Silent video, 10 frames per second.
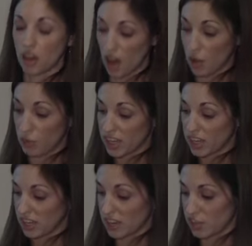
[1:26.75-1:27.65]
when
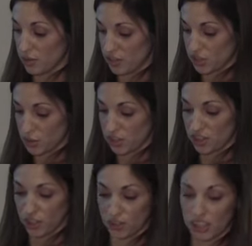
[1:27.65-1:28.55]
conducting research with
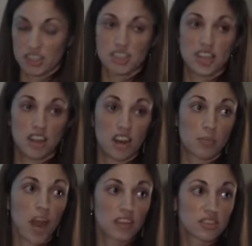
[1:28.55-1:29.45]
children to take on a
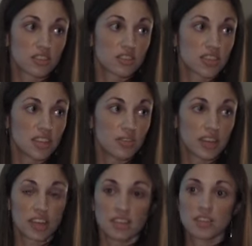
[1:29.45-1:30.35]
practical
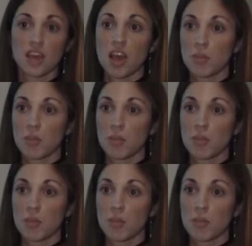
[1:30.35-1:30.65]
significance,